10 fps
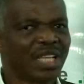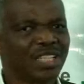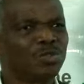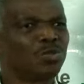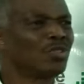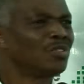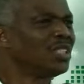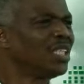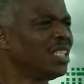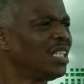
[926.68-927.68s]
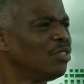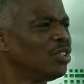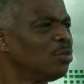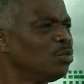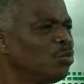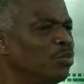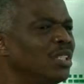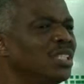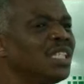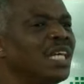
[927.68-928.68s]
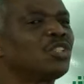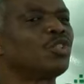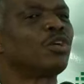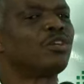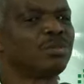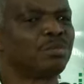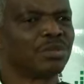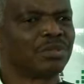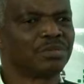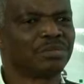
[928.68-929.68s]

I don't want to say inevitable, but these are tolerable.